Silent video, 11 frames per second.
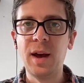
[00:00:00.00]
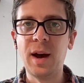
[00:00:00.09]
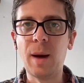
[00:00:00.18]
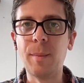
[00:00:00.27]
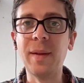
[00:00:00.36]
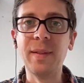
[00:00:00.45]

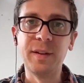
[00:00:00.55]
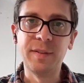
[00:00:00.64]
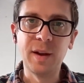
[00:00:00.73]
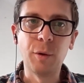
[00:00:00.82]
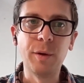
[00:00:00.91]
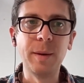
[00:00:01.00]
unless
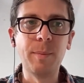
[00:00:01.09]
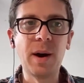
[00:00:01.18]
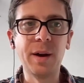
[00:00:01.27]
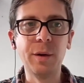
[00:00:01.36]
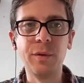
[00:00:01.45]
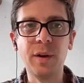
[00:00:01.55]
they're already
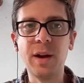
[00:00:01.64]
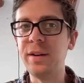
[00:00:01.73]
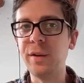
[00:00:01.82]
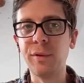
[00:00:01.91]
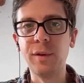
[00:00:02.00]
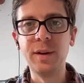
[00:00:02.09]
part of a
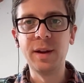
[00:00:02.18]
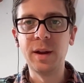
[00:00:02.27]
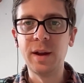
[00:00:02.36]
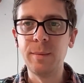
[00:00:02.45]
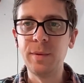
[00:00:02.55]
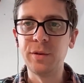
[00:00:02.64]
different
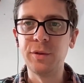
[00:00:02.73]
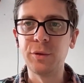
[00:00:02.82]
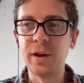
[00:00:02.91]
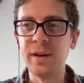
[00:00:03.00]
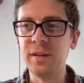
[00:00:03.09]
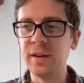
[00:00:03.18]
emissions
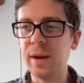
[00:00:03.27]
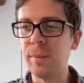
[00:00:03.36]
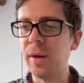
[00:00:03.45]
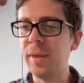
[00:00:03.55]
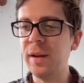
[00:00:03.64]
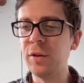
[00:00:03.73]
trading scheme.
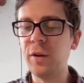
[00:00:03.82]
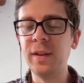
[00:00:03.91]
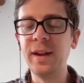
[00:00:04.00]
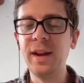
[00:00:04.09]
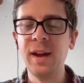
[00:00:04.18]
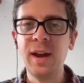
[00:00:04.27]
I think
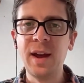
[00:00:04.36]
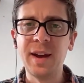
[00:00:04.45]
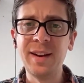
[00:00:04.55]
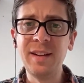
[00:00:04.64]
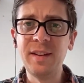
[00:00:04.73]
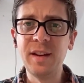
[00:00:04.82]
certainly
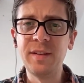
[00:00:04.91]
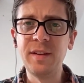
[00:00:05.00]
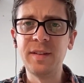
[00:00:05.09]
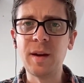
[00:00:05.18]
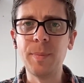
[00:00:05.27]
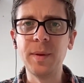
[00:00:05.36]
an ETS
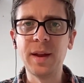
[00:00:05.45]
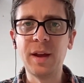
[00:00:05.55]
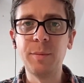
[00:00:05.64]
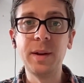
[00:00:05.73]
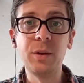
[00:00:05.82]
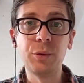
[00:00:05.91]
is something that
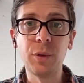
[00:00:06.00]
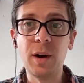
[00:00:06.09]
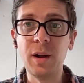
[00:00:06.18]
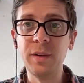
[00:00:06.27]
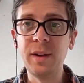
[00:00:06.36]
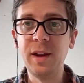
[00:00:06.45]
has been
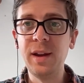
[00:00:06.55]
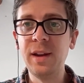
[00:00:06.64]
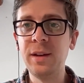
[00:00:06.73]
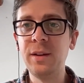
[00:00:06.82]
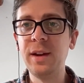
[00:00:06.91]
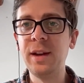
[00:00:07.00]
trialled here
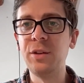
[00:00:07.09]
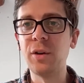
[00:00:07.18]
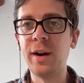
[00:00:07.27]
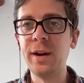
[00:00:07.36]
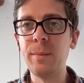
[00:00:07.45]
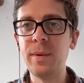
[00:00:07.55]
in
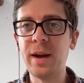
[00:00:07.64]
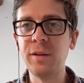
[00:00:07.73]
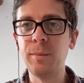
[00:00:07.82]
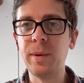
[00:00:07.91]
China, but hasn't